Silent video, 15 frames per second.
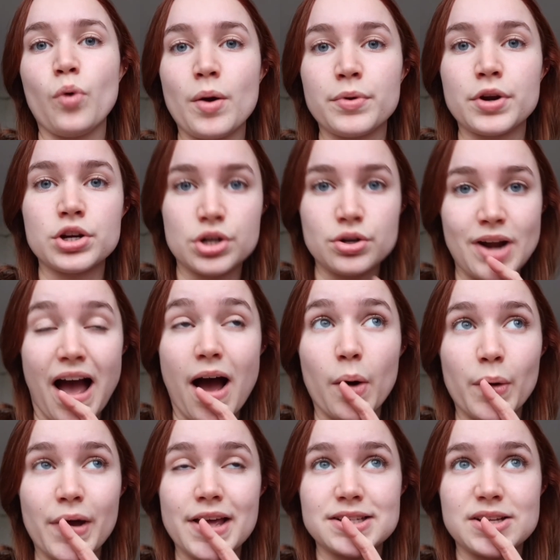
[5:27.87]
What I'm gonna do
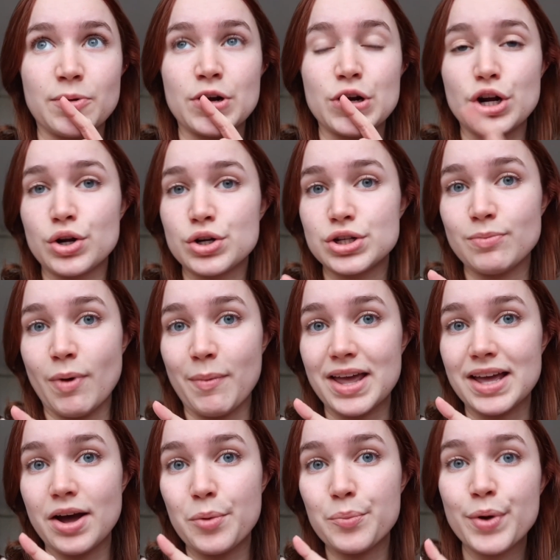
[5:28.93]
now is I'm gonna go and do my
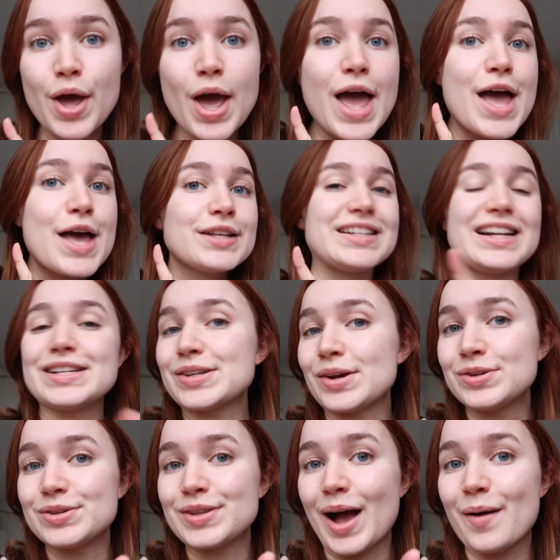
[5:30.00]
makeup. So let's go
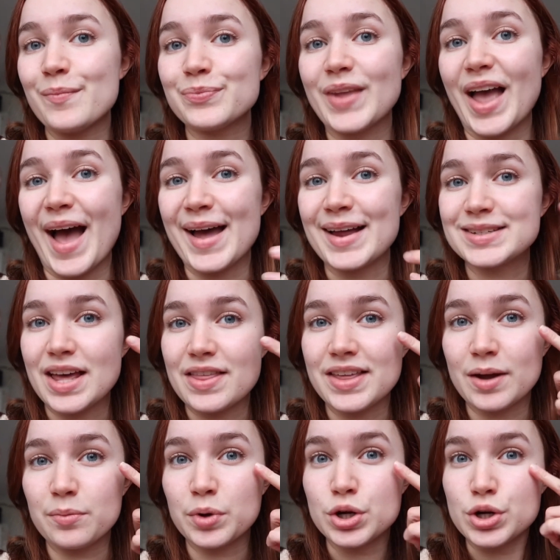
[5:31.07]
and do that. And I
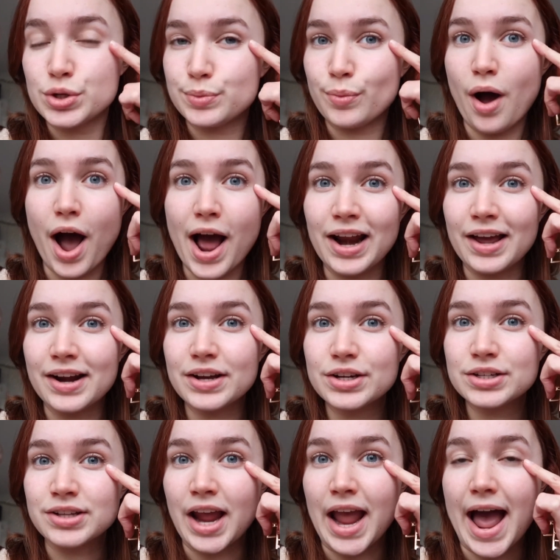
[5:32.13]
think I'm gonna do some eyeliner
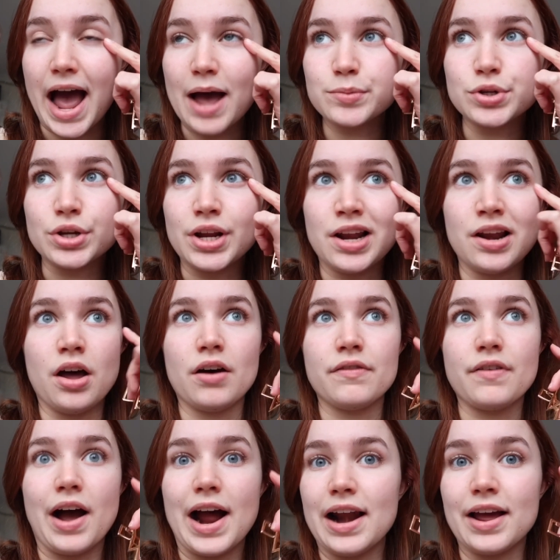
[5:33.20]
because I absolutely love
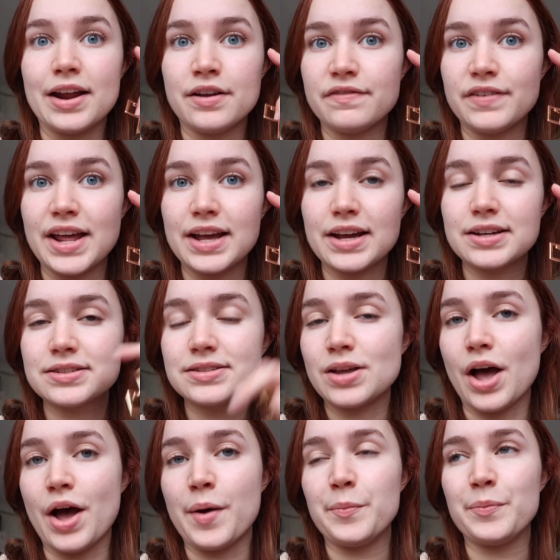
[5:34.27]
eyeliner flicks.
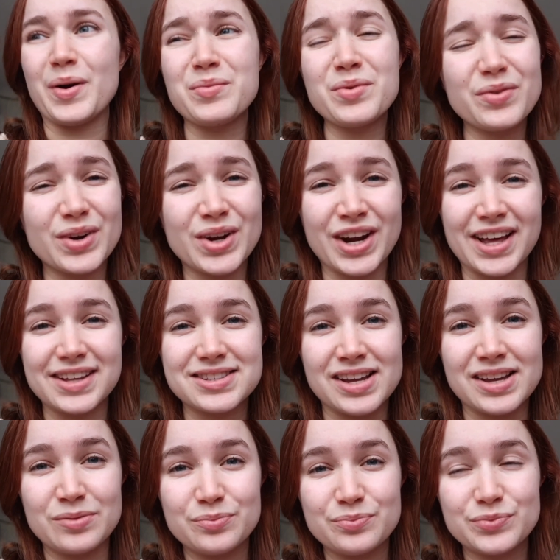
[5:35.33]
But I'm not very good at
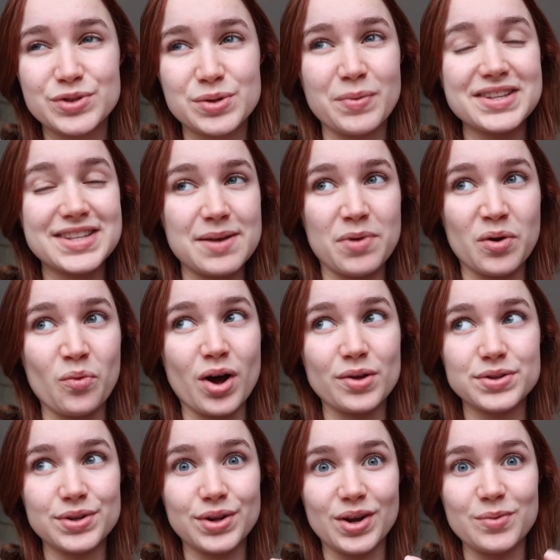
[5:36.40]
it. So it might take me a while
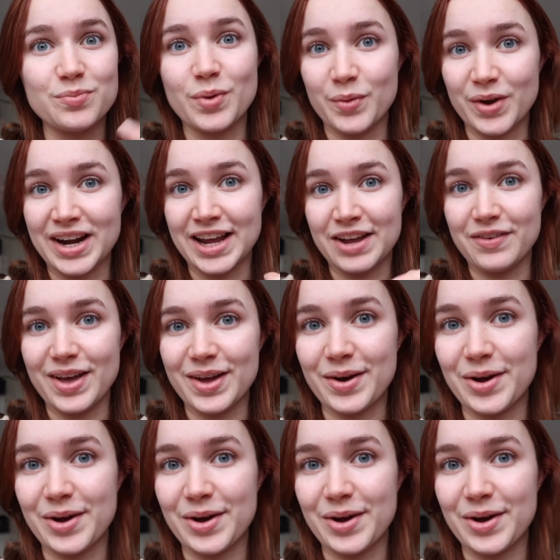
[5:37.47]
to do, but we're gonna give it a